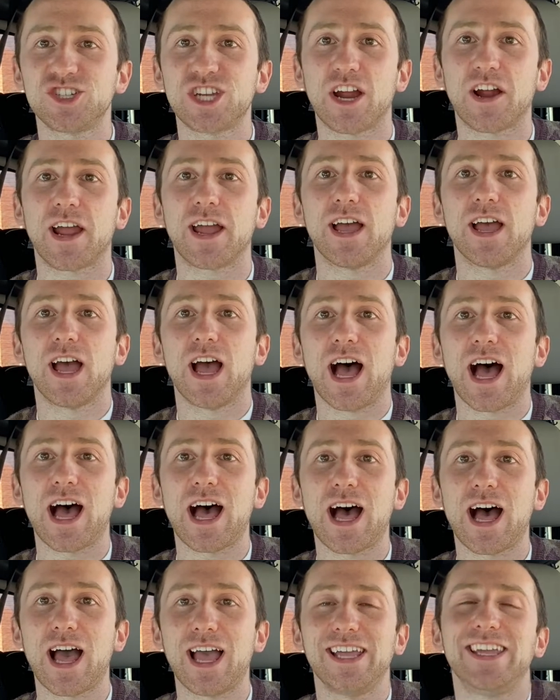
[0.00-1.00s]
share
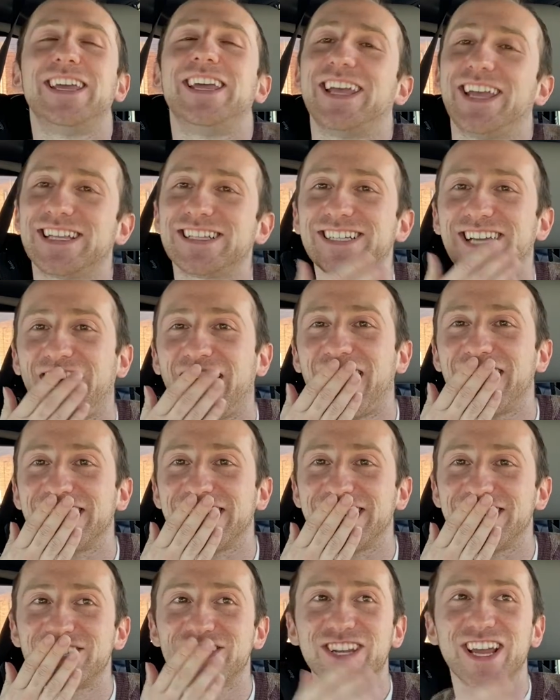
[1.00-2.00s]
it. In
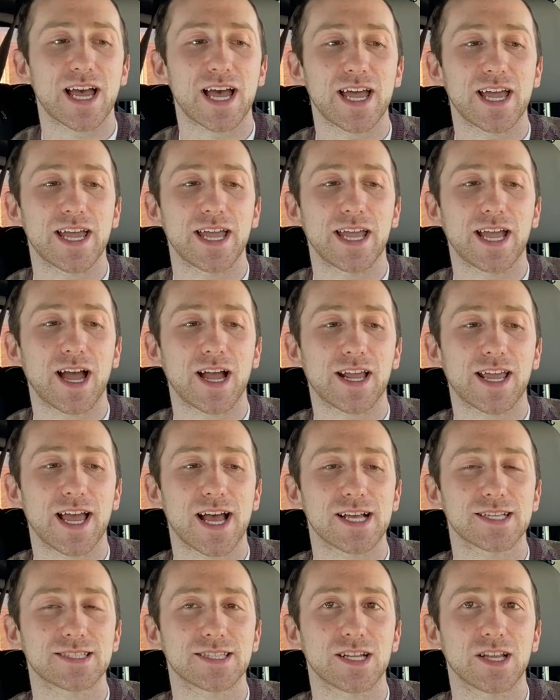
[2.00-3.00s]
college, I got
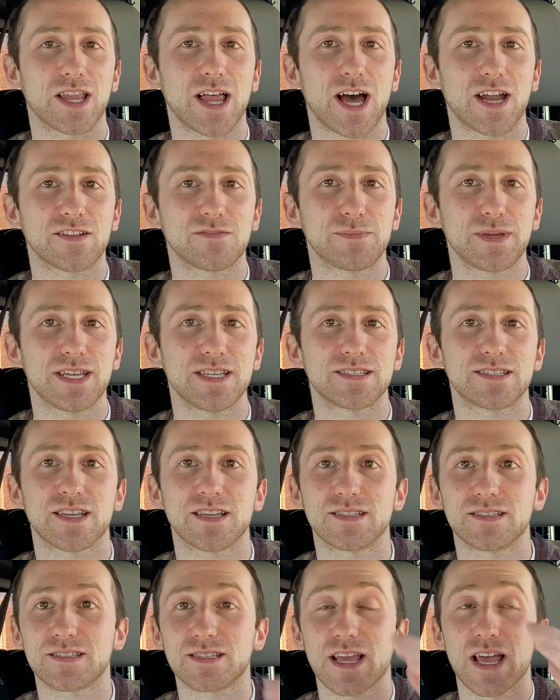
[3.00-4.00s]
cast in a lot of
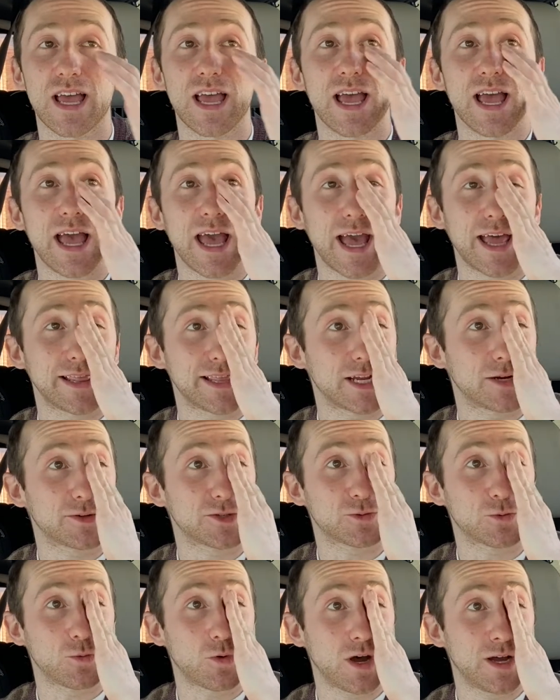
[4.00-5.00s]
pieces, and there
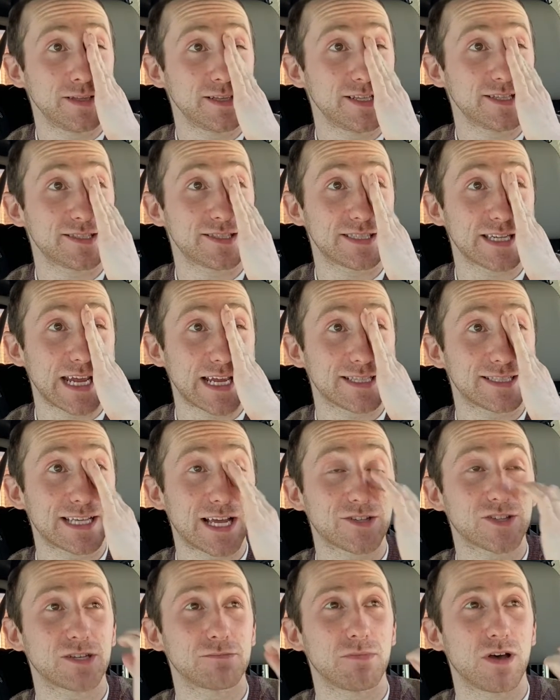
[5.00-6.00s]
was one that stands
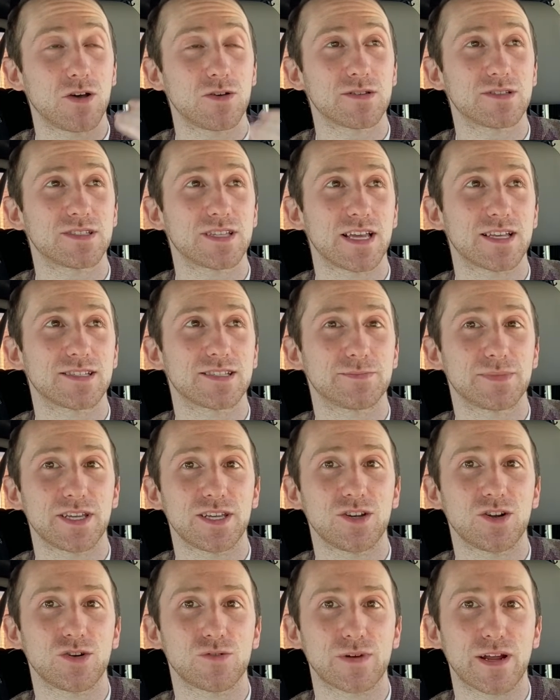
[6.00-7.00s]
out the most as
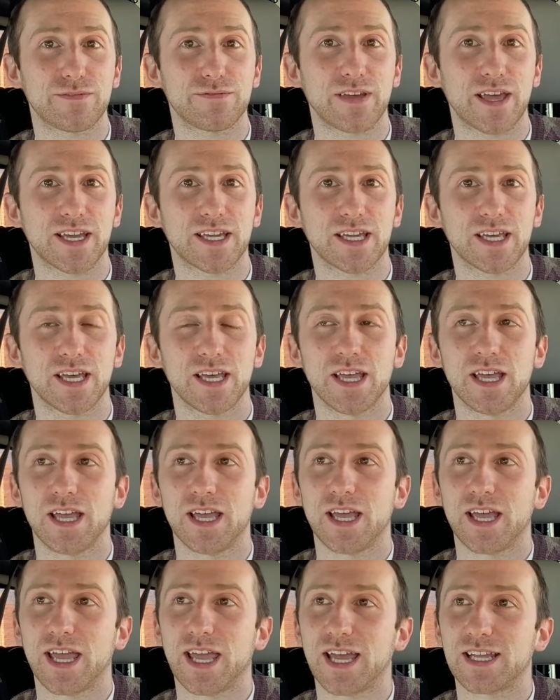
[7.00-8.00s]
being horrific,
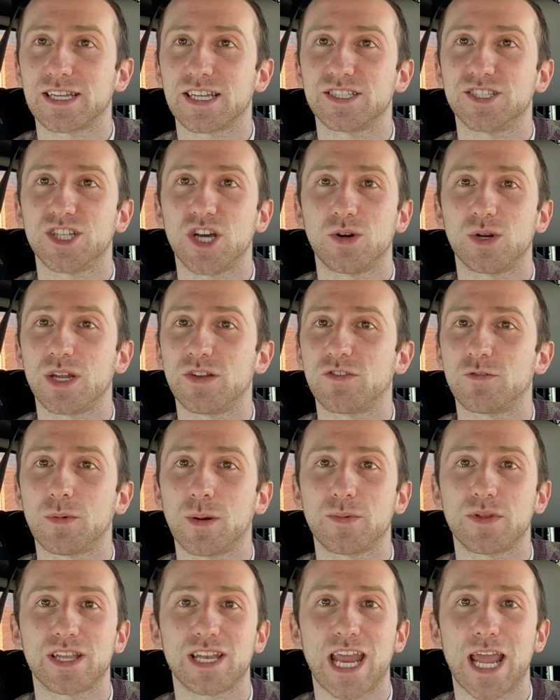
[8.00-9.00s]
and I don't even
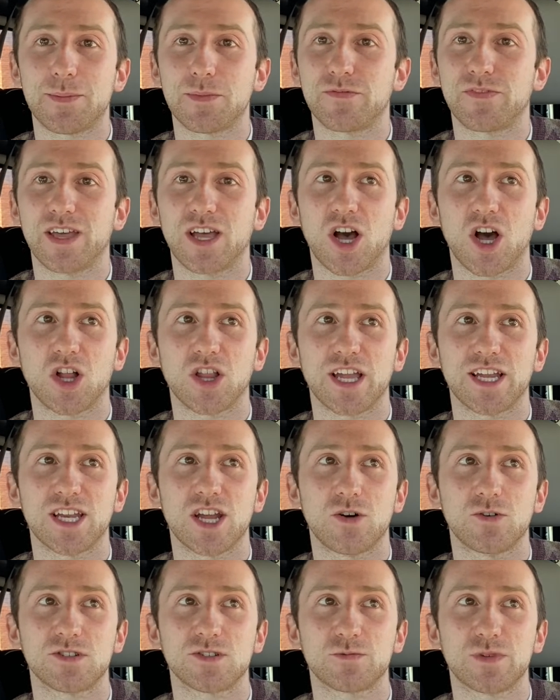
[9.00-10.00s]
remember the name of it. All I
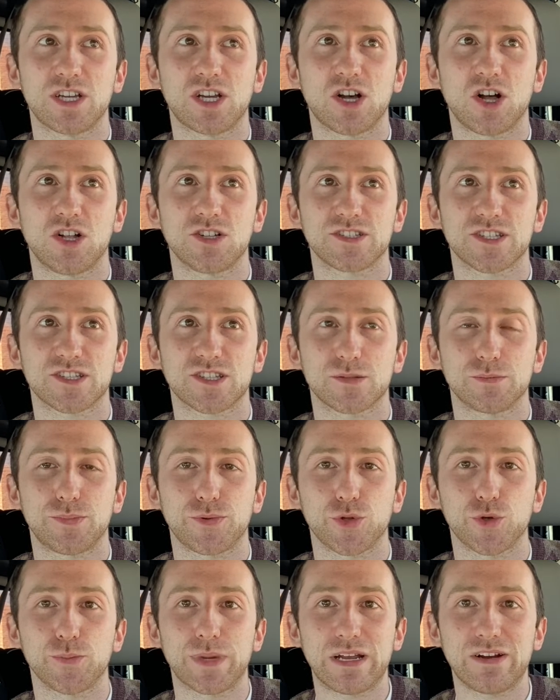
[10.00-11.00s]
know is we called it the
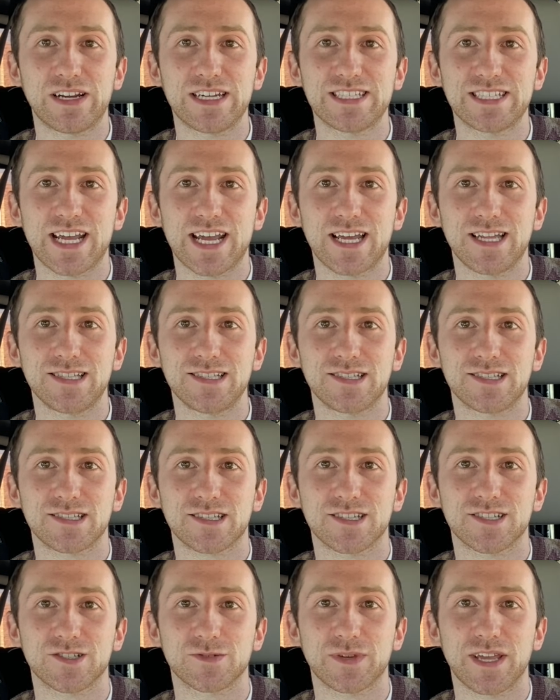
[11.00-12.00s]
Blueberry Dance
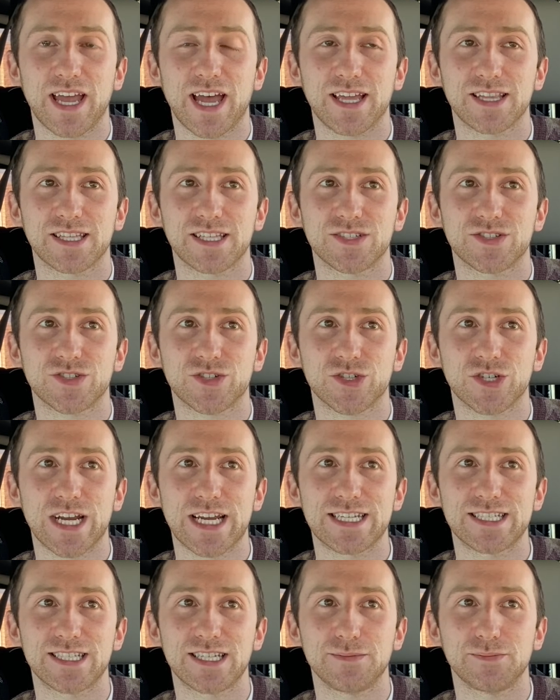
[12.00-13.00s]
because we had these
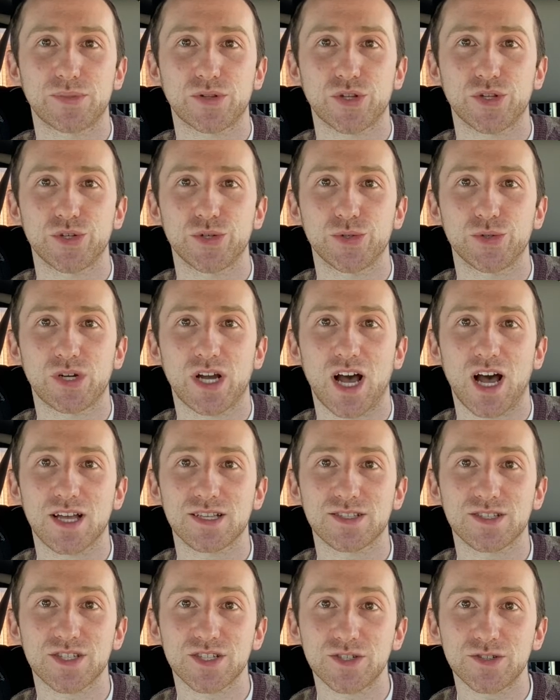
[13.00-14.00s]
crazy blue
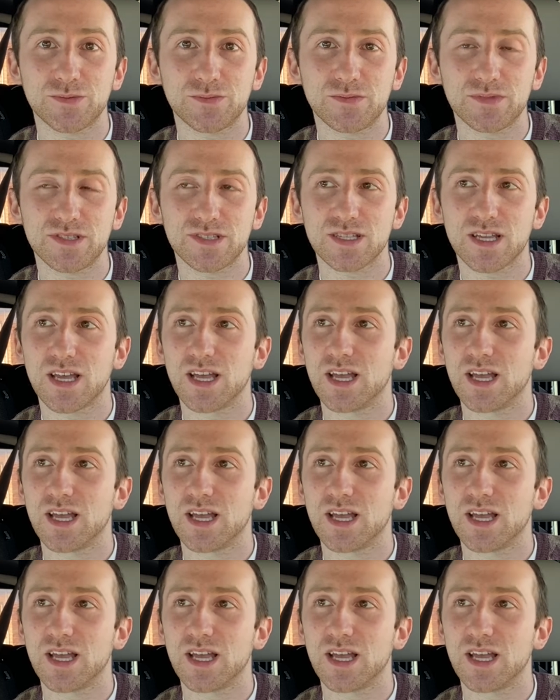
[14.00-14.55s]
costumes,